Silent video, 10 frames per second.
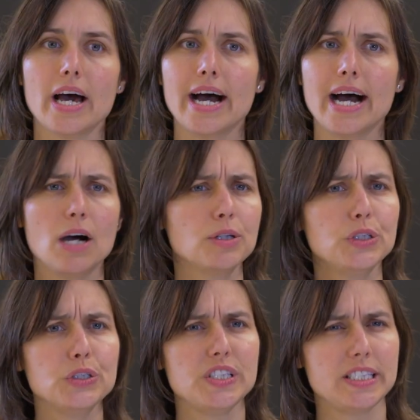How do
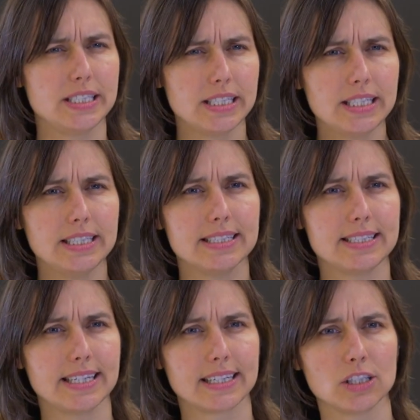you see this
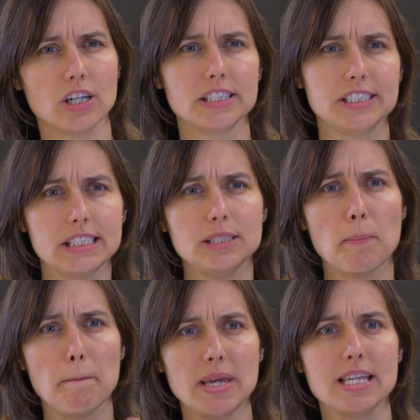technology
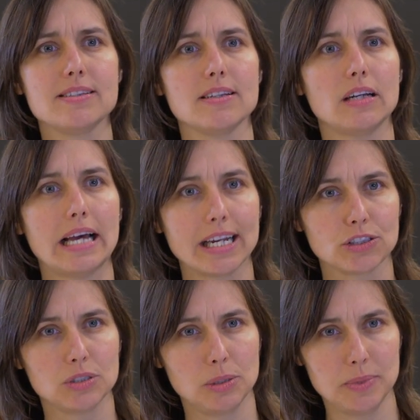meet
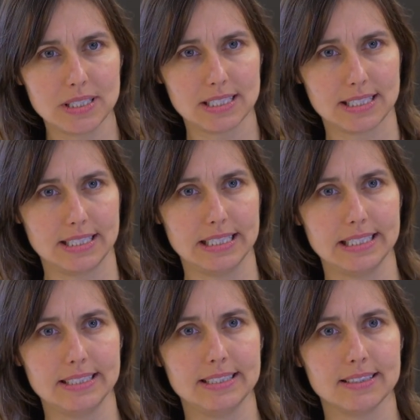actual business
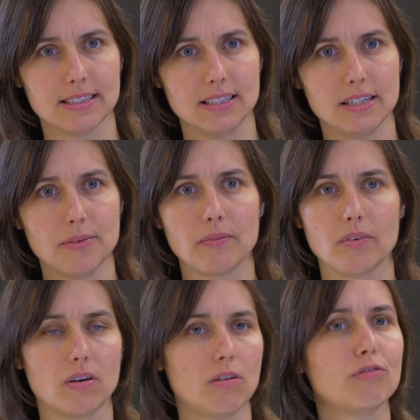needs?
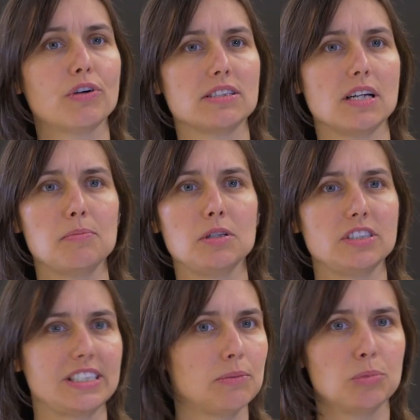For example,
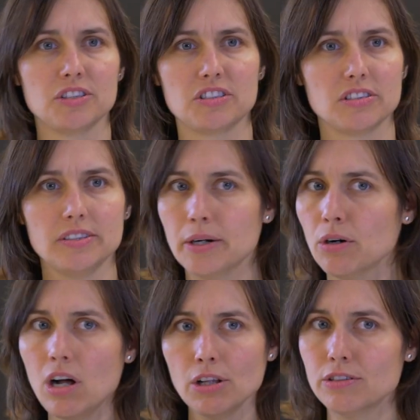chatbots, they're
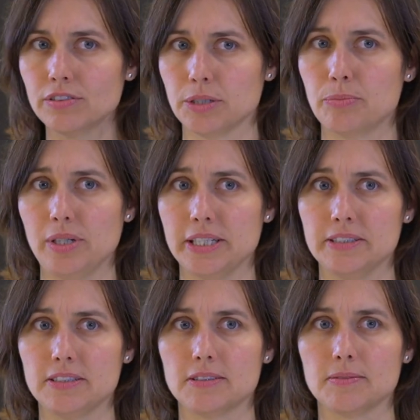all over the
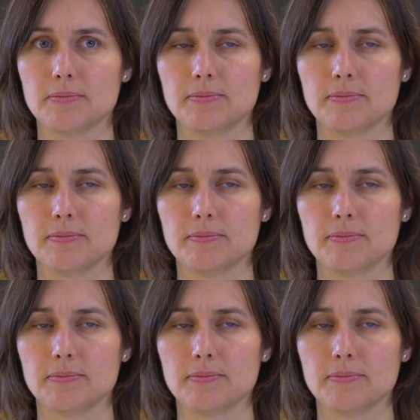place.